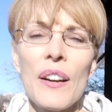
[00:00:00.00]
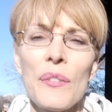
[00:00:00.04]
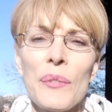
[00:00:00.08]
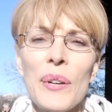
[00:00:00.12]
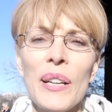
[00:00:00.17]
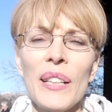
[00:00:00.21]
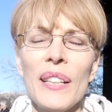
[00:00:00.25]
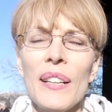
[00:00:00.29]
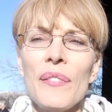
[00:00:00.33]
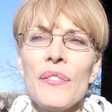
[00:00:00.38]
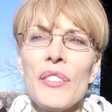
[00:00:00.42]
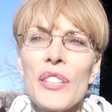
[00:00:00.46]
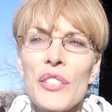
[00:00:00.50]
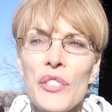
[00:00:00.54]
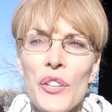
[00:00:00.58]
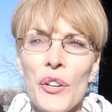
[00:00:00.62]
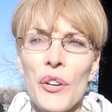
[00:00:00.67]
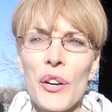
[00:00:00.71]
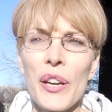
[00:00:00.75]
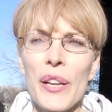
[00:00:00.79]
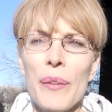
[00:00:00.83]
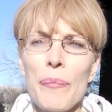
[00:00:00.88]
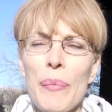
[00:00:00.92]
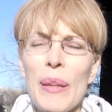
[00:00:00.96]
Well, I'm
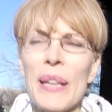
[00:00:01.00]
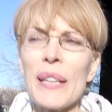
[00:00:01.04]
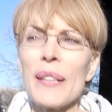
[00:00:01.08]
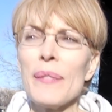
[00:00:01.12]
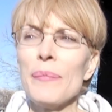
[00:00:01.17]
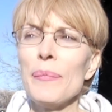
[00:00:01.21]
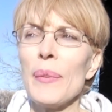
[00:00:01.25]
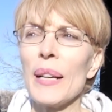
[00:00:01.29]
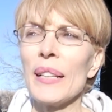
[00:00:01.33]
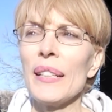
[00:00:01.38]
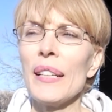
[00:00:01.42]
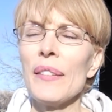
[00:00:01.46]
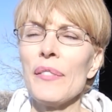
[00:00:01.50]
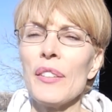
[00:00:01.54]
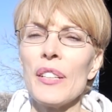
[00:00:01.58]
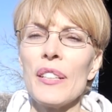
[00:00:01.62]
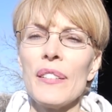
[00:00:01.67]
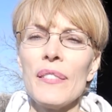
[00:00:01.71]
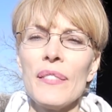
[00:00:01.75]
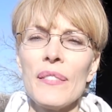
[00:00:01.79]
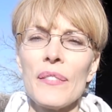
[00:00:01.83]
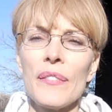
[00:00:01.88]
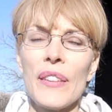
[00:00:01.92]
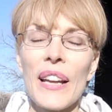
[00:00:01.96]
Victoria Bingham. I live
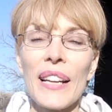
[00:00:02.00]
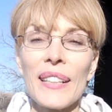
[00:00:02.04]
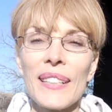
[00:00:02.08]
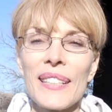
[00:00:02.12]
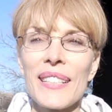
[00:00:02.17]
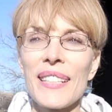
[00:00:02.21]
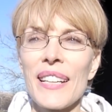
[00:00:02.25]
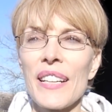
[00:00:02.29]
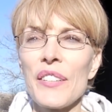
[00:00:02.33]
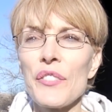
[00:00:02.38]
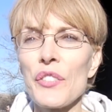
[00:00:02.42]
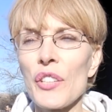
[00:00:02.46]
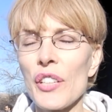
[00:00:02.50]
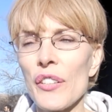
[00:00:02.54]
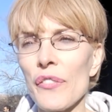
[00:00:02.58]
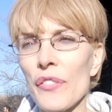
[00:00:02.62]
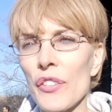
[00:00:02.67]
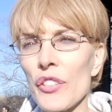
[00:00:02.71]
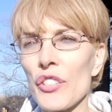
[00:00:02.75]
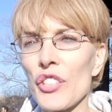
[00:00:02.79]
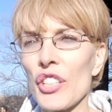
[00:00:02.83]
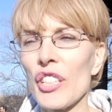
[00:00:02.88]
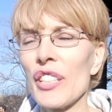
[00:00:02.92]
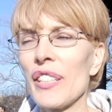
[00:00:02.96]
in Alexandria,
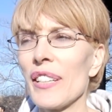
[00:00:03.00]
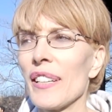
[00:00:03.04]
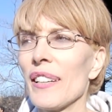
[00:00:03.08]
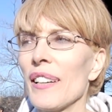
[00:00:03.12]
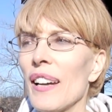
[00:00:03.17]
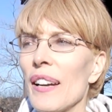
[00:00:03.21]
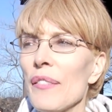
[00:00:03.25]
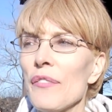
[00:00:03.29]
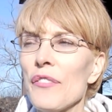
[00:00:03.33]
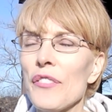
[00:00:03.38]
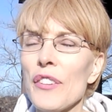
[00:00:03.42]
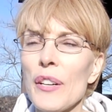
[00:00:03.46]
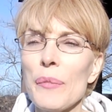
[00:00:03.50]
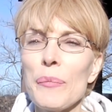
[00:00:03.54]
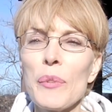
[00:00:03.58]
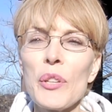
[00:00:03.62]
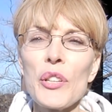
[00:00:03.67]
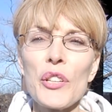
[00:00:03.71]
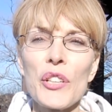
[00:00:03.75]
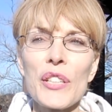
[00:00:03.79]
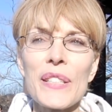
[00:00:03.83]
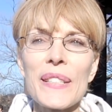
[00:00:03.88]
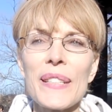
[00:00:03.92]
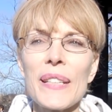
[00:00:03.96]
Virginia. I'm from New
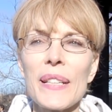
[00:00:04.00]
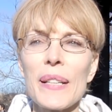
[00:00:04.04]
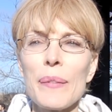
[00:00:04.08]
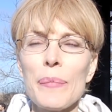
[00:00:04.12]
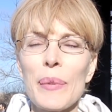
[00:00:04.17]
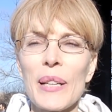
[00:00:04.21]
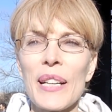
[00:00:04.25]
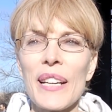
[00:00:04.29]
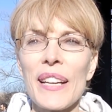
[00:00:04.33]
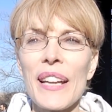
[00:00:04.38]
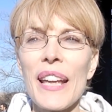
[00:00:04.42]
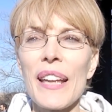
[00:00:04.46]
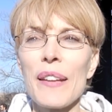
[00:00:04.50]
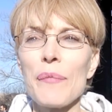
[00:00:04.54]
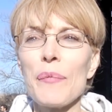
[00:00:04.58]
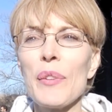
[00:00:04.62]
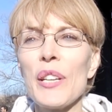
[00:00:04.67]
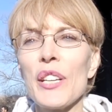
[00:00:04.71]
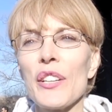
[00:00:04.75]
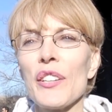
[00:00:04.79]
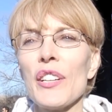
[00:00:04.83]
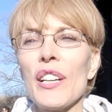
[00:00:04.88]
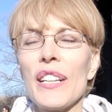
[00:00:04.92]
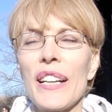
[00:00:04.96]
York City, but I came
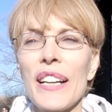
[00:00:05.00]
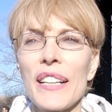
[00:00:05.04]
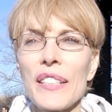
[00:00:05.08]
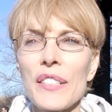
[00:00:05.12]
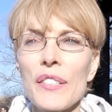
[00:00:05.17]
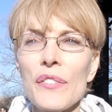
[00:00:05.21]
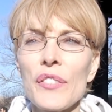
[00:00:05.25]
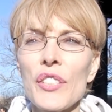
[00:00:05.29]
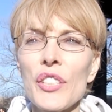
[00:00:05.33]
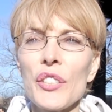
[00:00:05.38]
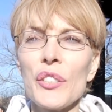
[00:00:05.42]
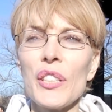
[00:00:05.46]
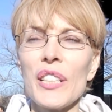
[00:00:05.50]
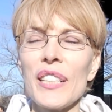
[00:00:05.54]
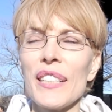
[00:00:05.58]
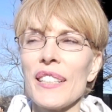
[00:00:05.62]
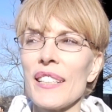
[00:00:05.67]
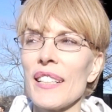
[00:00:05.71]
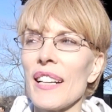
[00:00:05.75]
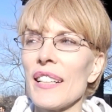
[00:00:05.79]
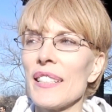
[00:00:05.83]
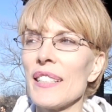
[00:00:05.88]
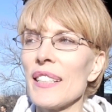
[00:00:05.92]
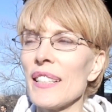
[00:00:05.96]
here on active duty
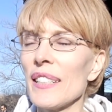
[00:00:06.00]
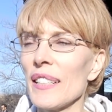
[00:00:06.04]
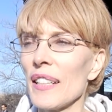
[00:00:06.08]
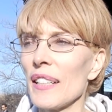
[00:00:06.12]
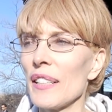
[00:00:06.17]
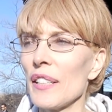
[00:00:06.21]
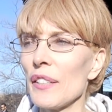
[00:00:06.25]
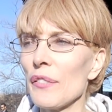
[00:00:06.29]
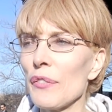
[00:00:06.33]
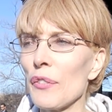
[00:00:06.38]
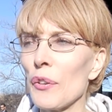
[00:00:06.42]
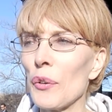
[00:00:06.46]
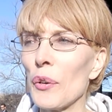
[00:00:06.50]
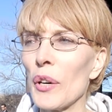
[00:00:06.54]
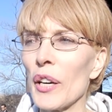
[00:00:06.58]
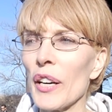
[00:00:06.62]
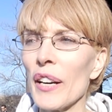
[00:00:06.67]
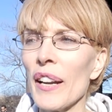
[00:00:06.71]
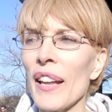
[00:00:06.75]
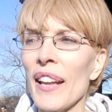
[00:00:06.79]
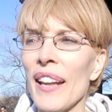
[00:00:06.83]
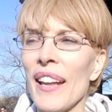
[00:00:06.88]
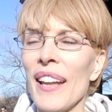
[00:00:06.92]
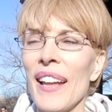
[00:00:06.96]
in
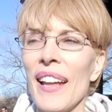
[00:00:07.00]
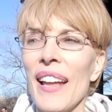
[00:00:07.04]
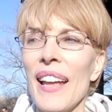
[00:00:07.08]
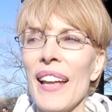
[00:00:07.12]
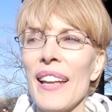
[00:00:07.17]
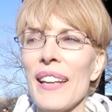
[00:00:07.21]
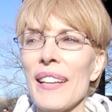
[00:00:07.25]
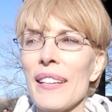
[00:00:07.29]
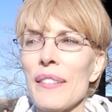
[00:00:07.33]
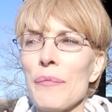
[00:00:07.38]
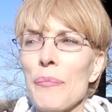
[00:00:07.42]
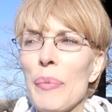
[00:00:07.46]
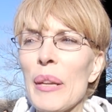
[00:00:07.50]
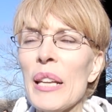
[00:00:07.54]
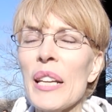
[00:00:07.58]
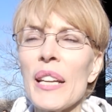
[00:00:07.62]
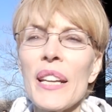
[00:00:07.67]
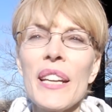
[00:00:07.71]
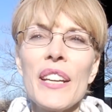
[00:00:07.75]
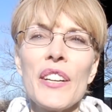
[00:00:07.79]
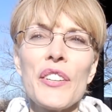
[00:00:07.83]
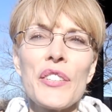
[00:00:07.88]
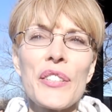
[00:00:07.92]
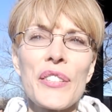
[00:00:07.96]
1994. And
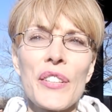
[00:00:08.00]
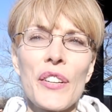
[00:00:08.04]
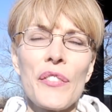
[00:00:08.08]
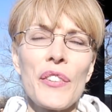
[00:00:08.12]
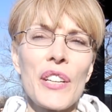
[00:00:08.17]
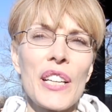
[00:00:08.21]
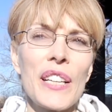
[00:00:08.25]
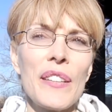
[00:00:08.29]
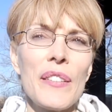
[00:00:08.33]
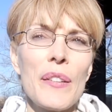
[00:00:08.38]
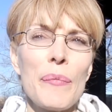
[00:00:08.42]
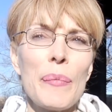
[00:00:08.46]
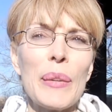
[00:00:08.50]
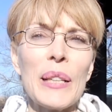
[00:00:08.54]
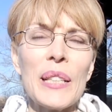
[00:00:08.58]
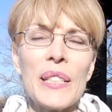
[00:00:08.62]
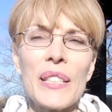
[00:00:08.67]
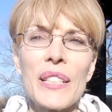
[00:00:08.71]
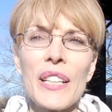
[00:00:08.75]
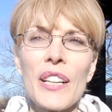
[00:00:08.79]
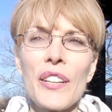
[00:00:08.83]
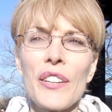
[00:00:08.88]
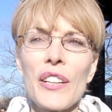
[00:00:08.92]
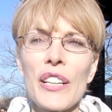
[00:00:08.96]
being here serving in the
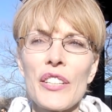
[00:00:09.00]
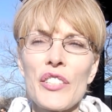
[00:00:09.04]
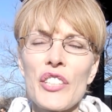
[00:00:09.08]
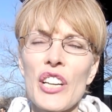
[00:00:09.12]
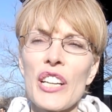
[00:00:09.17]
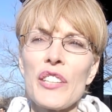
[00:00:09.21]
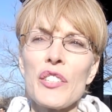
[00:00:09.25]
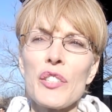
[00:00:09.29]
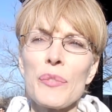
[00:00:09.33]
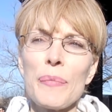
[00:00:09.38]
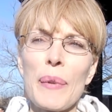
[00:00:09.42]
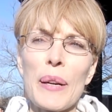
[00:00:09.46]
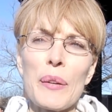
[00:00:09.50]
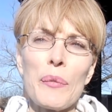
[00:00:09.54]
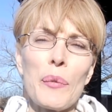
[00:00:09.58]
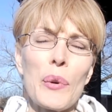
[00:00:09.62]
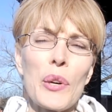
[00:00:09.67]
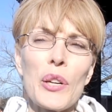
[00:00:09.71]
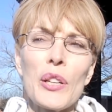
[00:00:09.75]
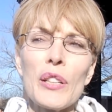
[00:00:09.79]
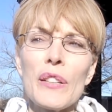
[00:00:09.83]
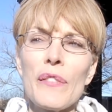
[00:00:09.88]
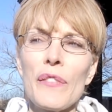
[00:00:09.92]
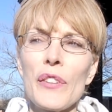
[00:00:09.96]
military changed my
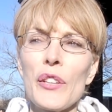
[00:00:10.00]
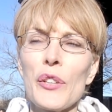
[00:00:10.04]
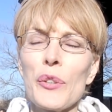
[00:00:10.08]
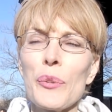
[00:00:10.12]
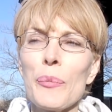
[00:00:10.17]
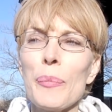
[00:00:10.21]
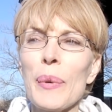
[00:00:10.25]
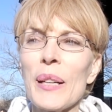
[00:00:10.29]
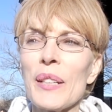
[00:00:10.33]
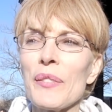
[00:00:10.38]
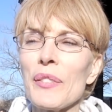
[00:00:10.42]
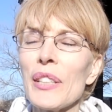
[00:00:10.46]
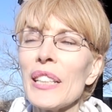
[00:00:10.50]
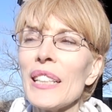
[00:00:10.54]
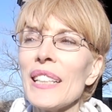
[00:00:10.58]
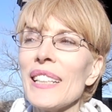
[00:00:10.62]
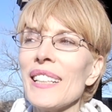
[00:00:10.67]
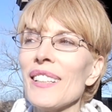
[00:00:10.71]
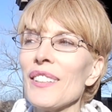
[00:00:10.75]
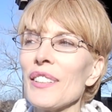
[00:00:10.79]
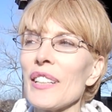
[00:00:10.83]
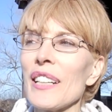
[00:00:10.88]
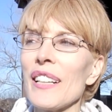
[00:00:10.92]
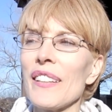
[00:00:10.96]
worldview, but
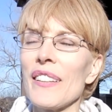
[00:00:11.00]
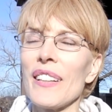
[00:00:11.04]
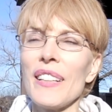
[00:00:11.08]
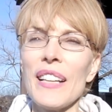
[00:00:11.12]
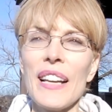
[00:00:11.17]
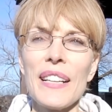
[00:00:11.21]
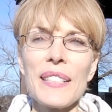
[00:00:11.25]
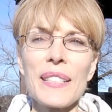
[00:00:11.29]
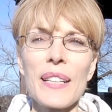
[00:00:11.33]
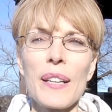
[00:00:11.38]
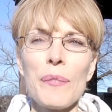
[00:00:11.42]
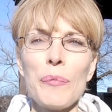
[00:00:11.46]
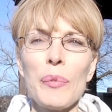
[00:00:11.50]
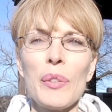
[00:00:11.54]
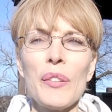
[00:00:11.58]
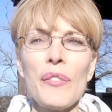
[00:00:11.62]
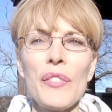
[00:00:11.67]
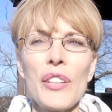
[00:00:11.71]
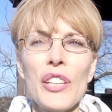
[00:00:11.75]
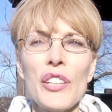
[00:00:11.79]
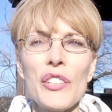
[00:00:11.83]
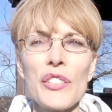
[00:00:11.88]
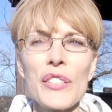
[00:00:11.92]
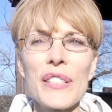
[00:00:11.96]
really only in the last couple
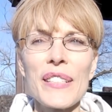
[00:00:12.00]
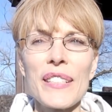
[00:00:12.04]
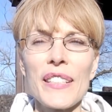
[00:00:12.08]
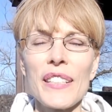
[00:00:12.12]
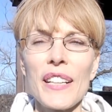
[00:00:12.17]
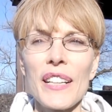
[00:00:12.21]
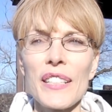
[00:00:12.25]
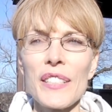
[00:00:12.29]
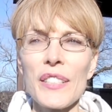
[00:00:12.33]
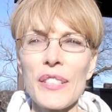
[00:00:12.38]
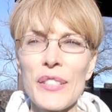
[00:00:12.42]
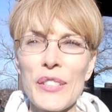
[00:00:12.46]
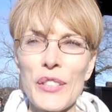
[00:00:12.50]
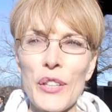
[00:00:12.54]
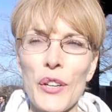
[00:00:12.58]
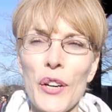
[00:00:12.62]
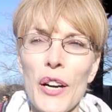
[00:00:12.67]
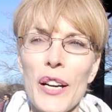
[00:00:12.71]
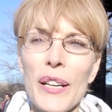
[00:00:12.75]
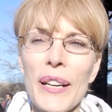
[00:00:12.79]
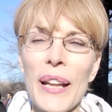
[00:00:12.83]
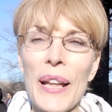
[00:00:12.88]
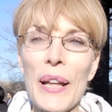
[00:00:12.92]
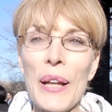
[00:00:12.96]
of years did I
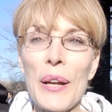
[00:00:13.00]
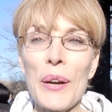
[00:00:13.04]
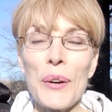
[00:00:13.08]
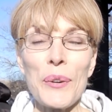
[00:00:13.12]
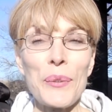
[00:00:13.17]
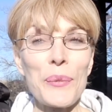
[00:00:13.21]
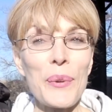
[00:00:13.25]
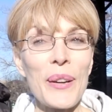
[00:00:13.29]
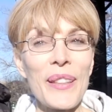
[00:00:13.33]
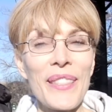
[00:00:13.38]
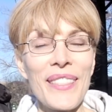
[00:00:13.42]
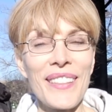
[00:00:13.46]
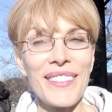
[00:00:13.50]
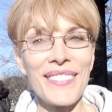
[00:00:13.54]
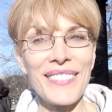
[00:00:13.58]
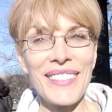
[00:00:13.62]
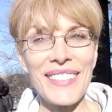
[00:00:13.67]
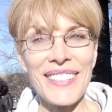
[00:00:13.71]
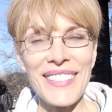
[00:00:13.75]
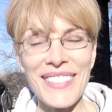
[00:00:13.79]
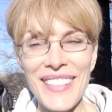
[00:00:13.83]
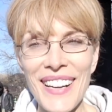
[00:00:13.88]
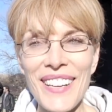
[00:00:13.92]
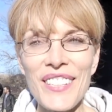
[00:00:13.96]
start with the
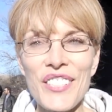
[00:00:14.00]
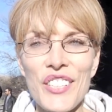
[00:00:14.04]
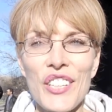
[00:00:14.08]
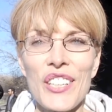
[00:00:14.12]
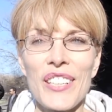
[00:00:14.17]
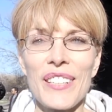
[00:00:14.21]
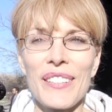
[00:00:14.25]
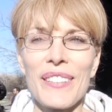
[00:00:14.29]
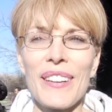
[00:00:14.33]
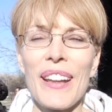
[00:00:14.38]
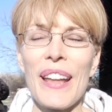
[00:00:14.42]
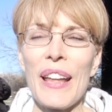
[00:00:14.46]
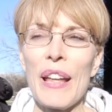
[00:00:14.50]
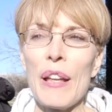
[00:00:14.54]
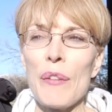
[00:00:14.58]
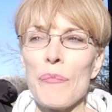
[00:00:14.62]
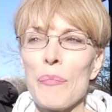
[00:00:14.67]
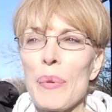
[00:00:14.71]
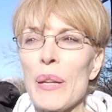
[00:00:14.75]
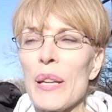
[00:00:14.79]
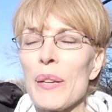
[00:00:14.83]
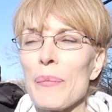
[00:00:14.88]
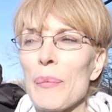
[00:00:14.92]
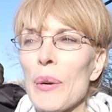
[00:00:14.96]
recession
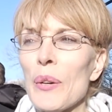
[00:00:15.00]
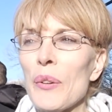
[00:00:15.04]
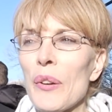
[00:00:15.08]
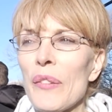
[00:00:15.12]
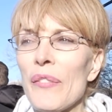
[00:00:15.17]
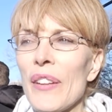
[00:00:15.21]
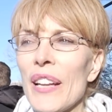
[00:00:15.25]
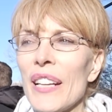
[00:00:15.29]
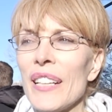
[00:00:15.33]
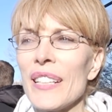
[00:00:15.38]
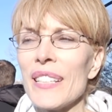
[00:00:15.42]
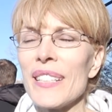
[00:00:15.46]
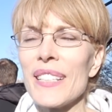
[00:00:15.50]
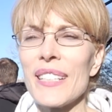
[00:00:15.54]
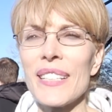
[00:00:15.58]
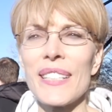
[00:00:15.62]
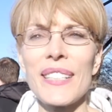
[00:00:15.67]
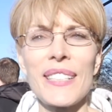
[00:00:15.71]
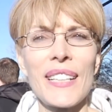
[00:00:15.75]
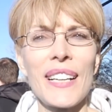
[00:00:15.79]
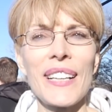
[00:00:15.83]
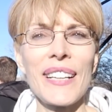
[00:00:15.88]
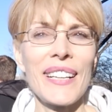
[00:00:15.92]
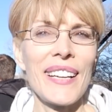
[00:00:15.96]
being motivated to
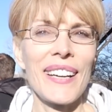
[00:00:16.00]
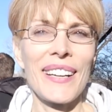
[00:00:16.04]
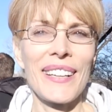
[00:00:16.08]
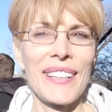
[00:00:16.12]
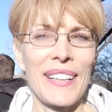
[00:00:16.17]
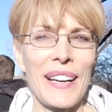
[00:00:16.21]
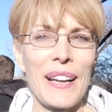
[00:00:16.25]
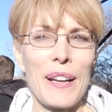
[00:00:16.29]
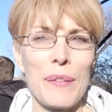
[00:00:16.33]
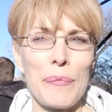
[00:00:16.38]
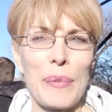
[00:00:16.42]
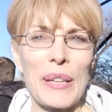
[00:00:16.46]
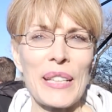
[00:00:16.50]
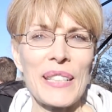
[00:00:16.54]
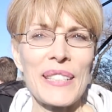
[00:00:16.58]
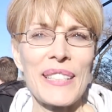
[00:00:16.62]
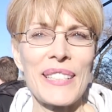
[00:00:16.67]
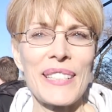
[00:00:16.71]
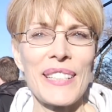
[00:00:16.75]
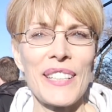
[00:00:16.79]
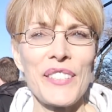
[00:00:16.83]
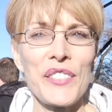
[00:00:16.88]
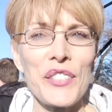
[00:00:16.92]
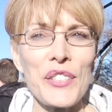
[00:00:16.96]
study
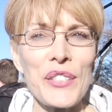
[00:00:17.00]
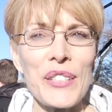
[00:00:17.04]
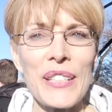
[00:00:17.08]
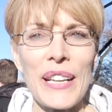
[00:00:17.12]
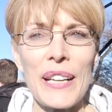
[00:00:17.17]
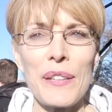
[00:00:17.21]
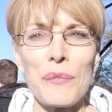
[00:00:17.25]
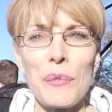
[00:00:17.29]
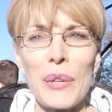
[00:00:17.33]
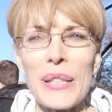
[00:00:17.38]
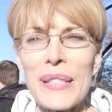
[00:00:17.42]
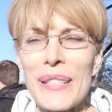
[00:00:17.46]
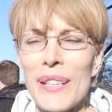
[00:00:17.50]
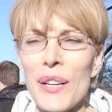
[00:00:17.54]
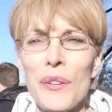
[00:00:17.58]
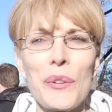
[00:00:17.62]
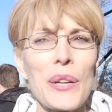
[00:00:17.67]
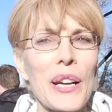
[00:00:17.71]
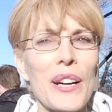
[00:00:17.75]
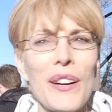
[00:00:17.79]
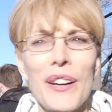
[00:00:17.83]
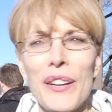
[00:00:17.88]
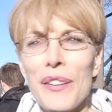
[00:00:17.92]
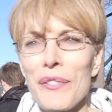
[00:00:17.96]
economics, to understand what's
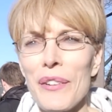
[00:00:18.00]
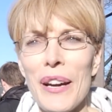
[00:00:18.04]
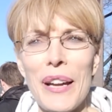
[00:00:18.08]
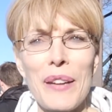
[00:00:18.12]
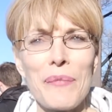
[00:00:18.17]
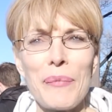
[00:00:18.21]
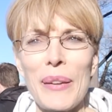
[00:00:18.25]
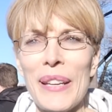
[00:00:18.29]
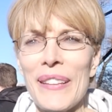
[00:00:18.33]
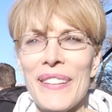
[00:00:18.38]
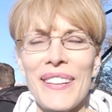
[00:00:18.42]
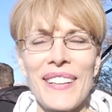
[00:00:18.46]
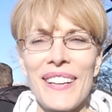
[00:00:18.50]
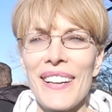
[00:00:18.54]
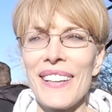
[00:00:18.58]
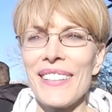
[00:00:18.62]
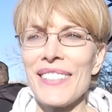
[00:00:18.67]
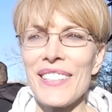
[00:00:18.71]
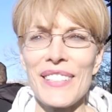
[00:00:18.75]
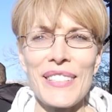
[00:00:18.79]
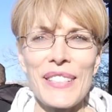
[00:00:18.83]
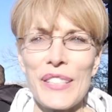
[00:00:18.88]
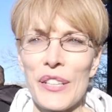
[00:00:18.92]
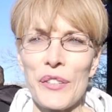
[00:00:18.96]
going on around me that
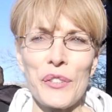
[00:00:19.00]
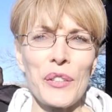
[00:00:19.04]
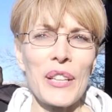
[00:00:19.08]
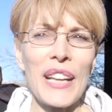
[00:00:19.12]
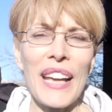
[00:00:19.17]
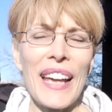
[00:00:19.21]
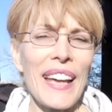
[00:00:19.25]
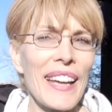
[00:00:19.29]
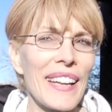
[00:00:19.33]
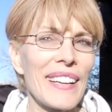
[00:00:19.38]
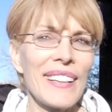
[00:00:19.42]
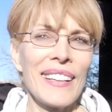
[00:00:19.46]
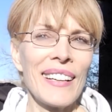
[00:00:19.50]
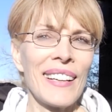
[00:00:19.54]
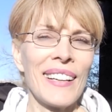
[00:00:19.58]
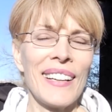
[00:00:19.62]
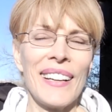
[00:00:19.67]
I just don't get.